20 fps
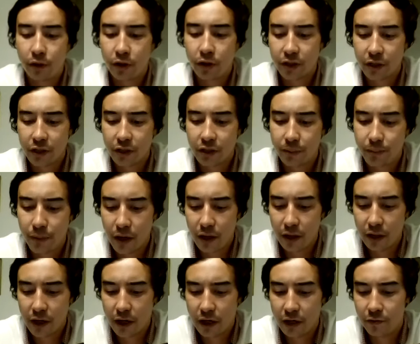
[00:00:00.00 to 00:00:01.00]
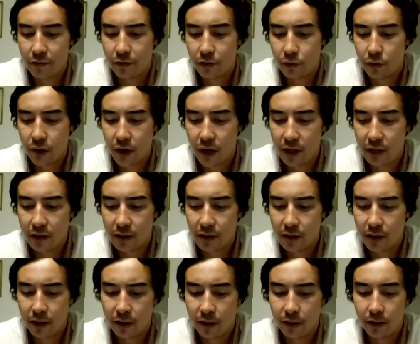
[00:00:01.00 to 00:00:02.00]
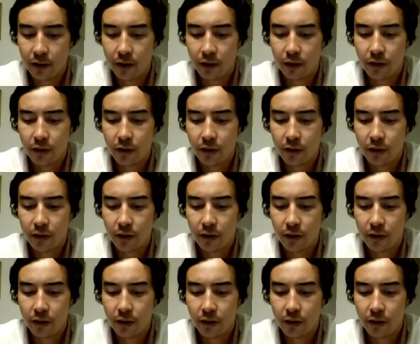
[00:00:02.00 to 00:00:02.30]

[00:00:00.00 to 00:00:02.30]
participate in any of the raids that